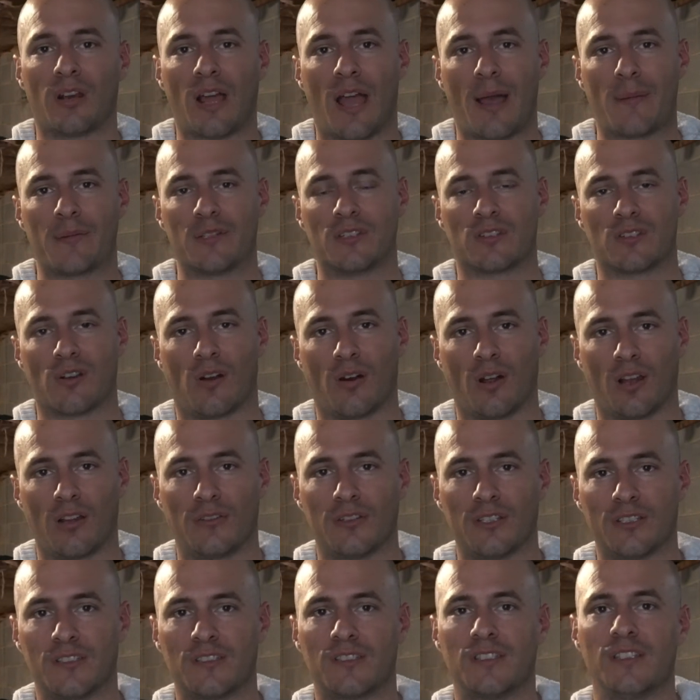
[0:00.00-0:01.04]
It happens to all of
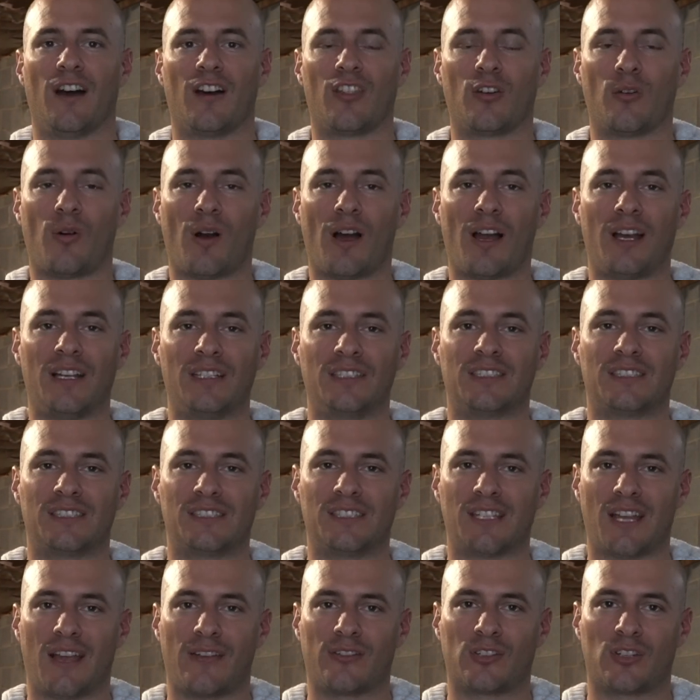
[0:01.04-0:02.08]
us. Otherwise,
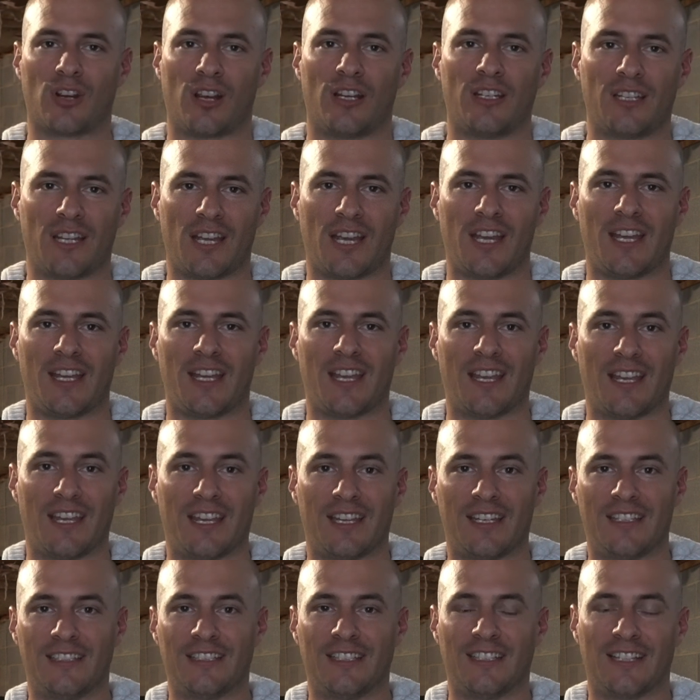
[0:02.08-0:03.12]
have a great day,
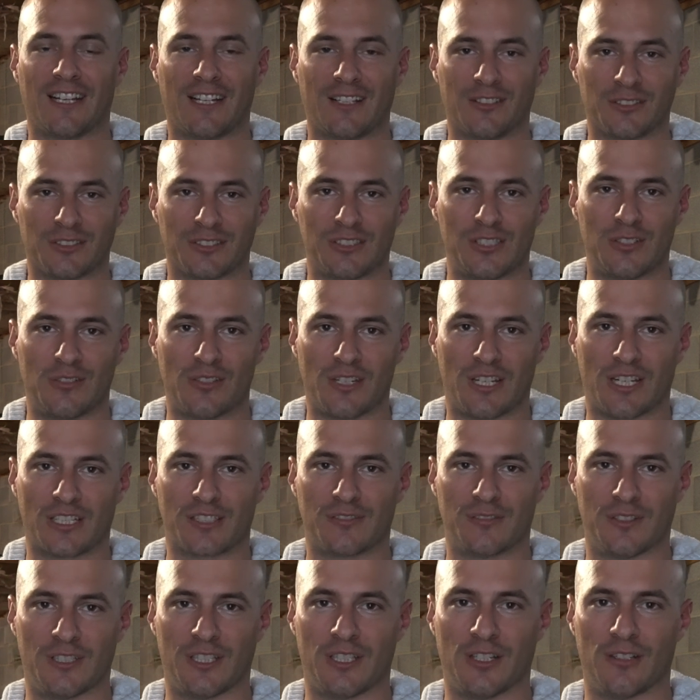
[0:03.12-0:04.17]
and I'll see you in the next
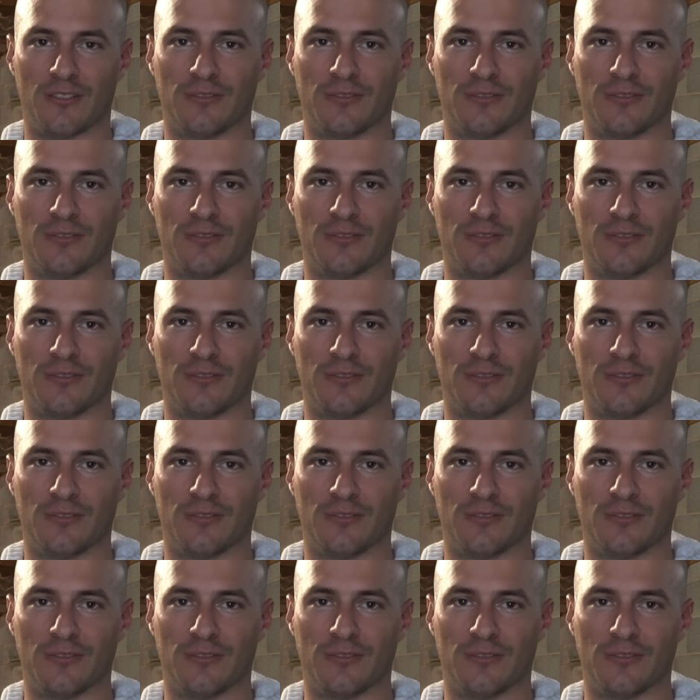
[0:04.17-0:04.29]
video.